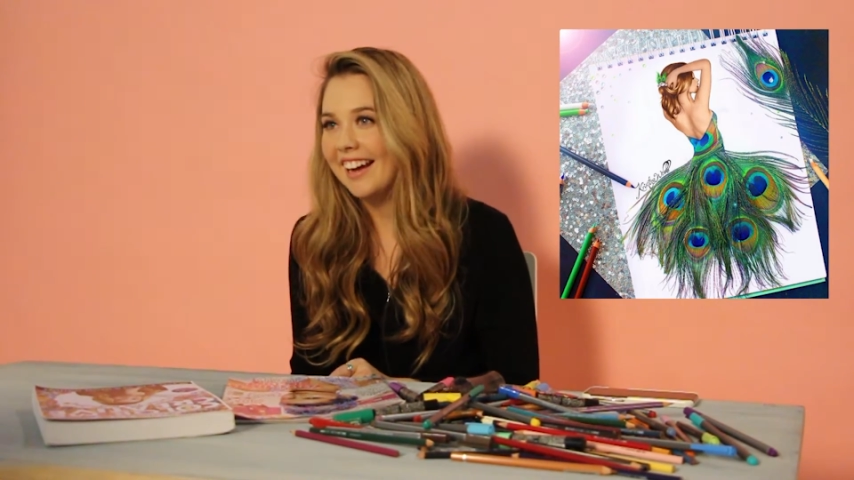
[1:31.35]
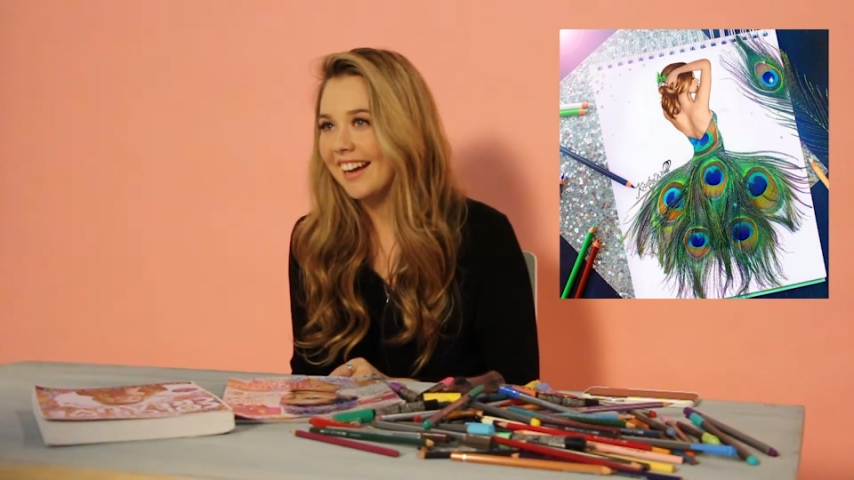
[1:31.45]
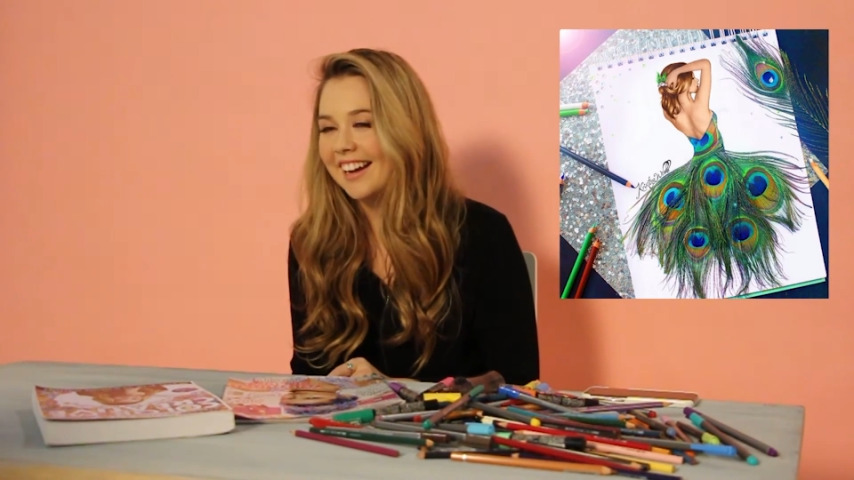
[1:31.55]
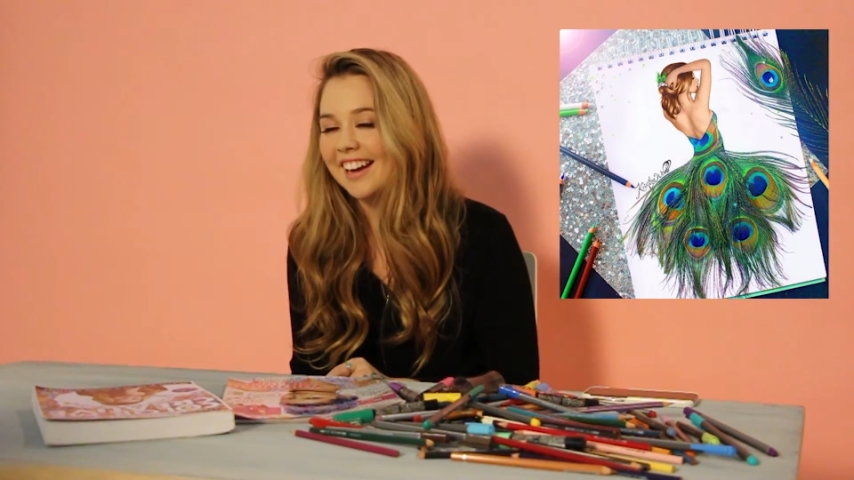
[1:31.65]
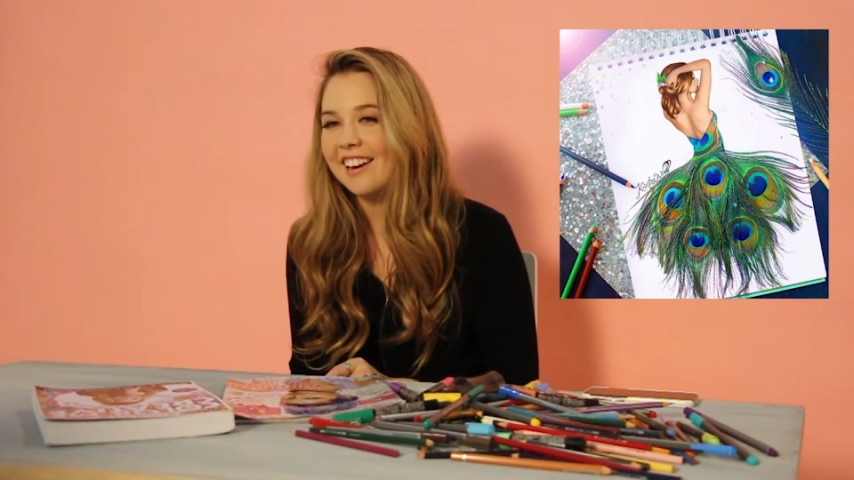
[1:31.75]

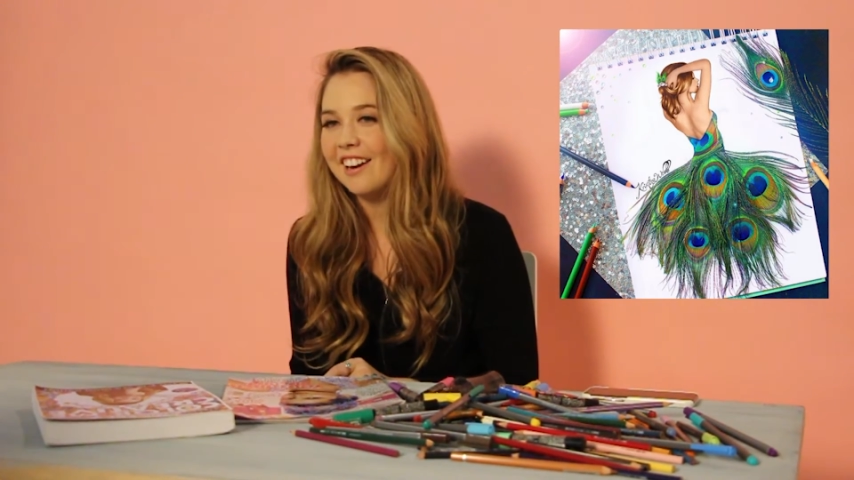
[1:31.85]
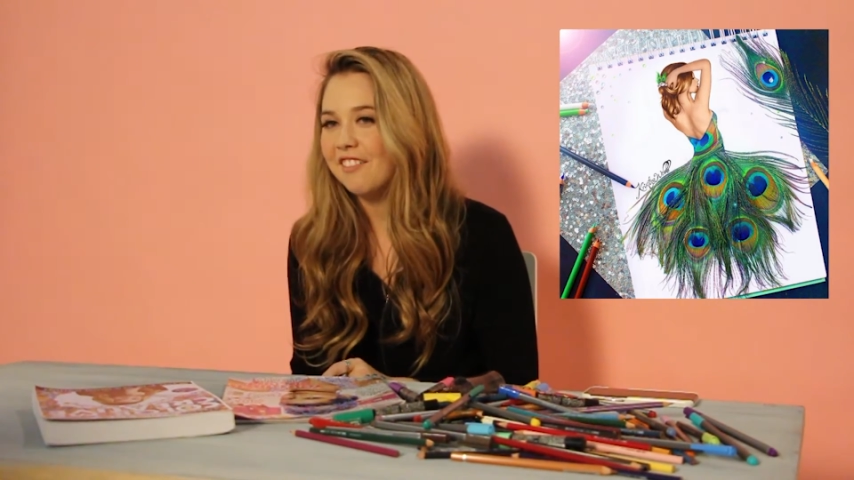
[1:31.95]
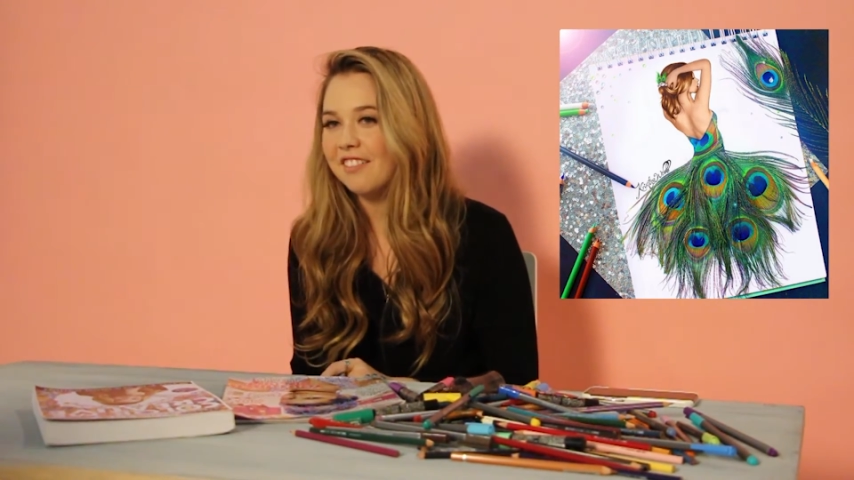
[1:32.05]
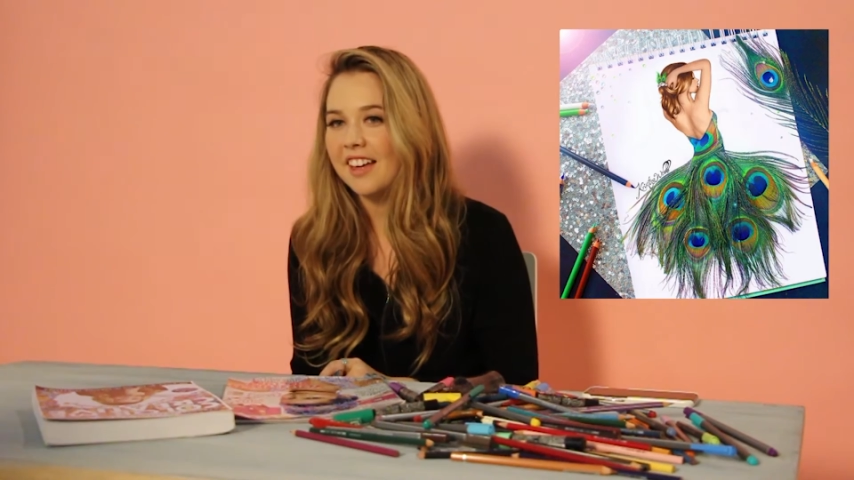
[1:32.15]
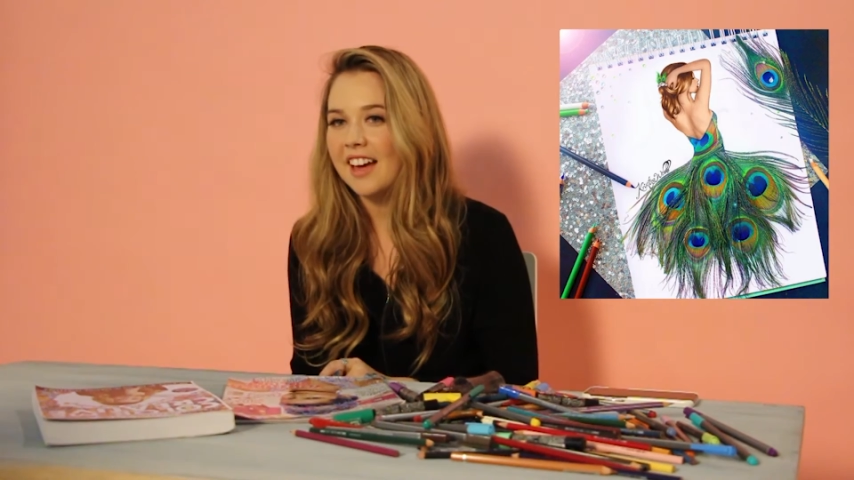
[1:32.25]
Like, I
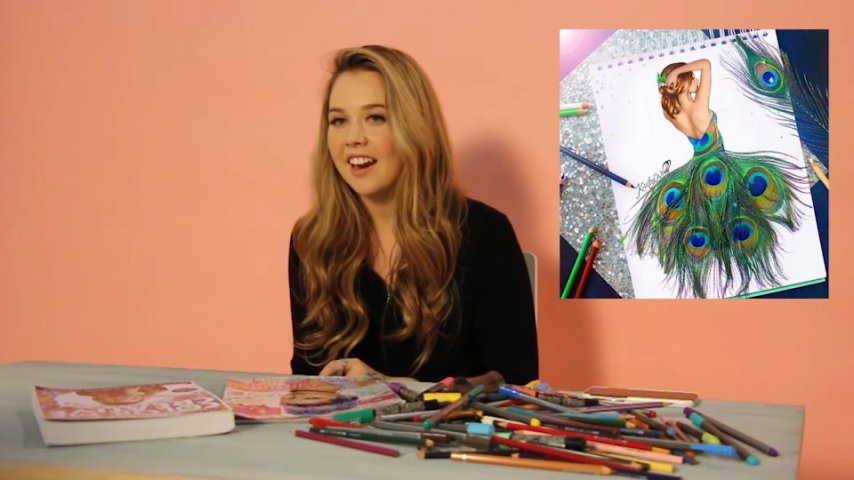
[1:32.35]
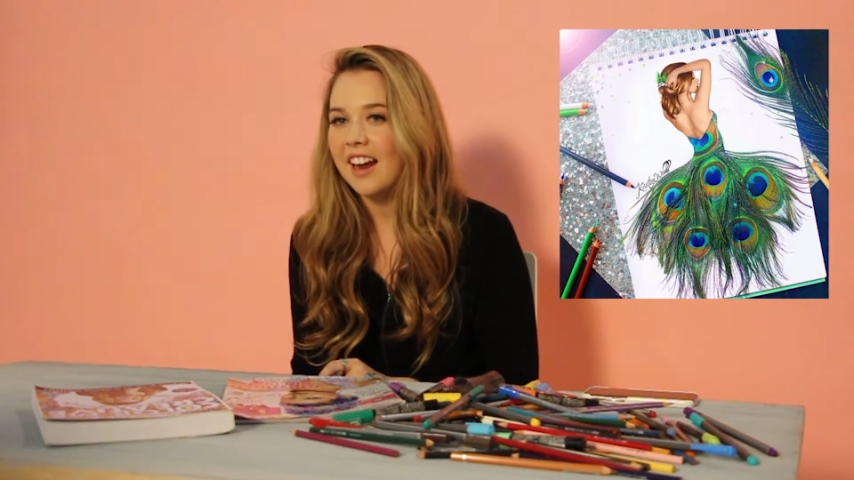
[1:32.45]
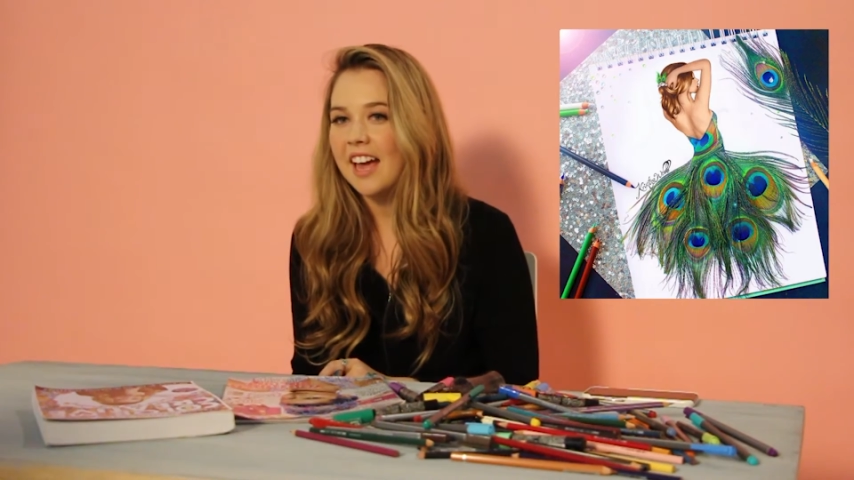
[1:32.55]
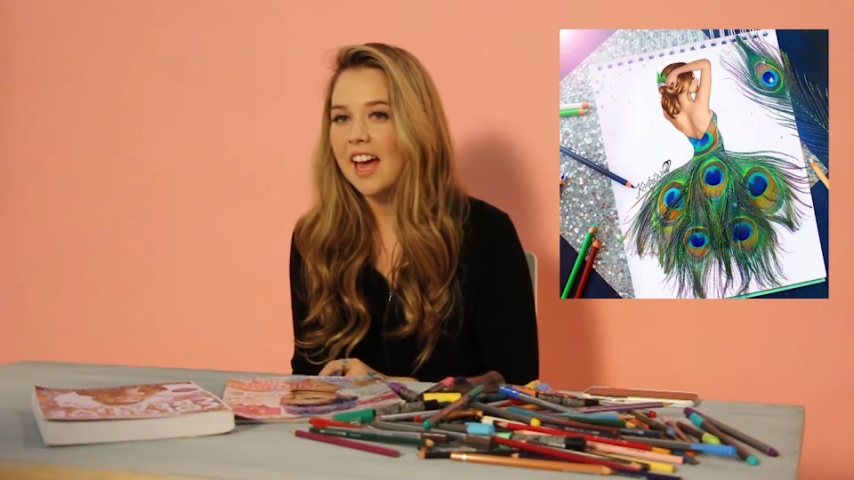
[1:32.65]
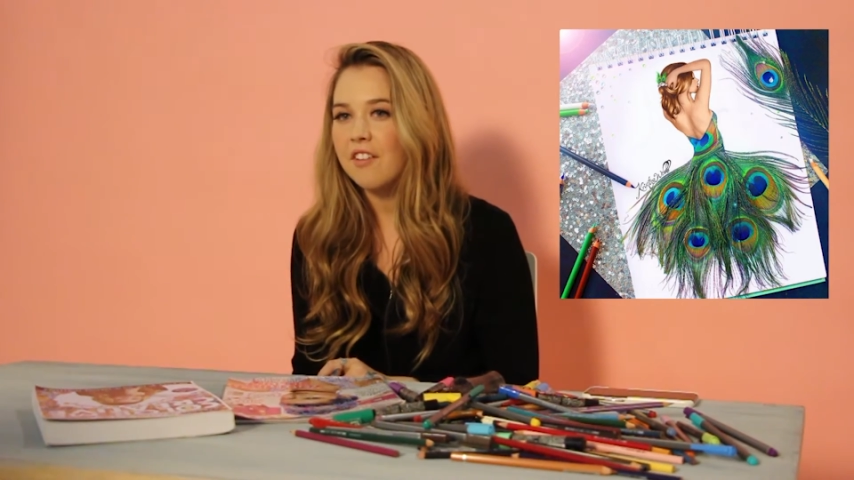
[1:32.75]
love that.
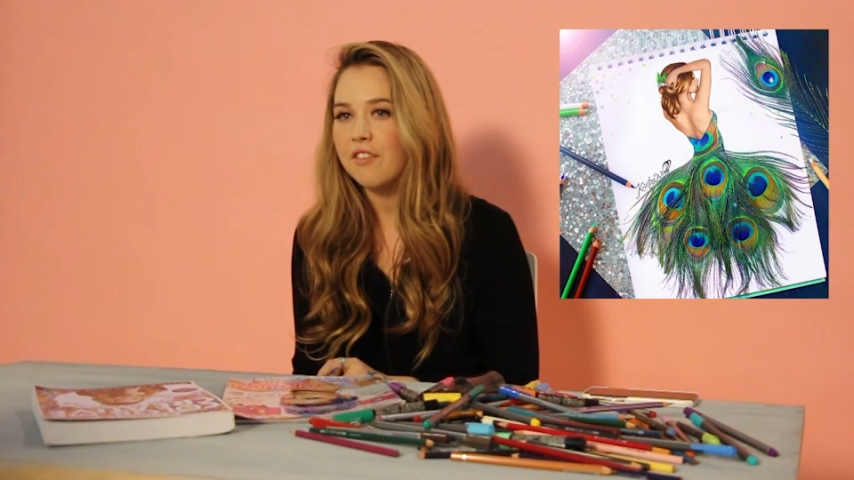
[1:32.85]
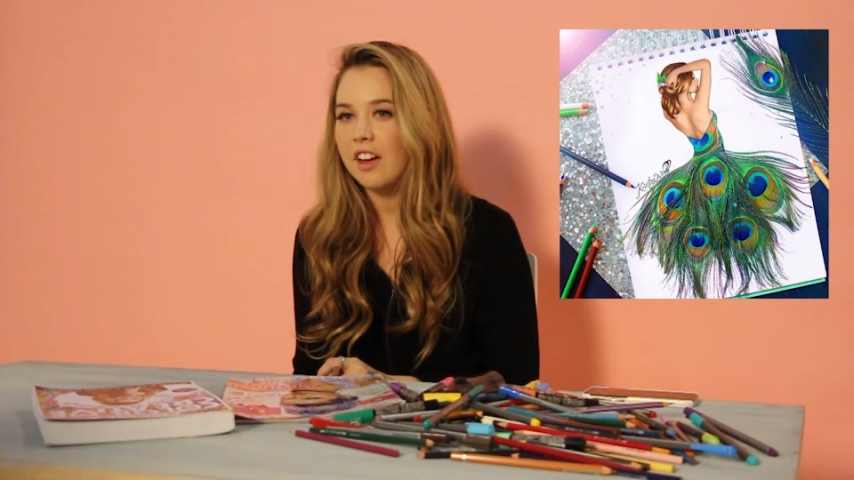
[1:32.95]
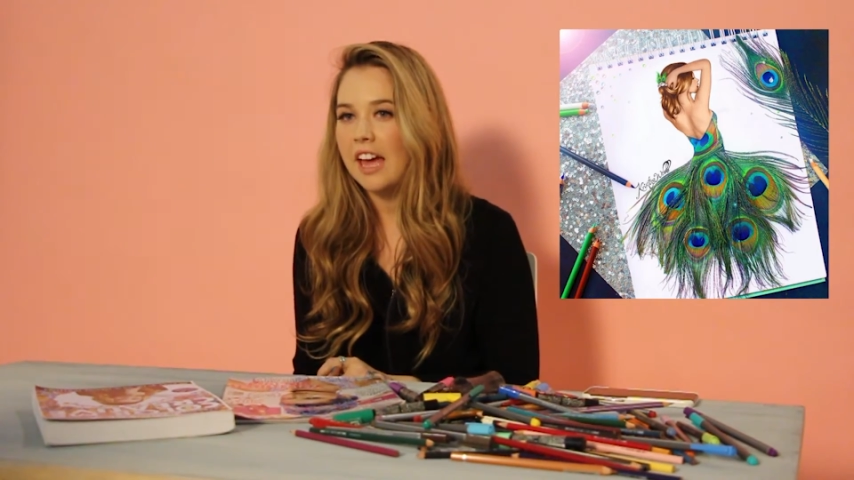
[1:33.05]
I have a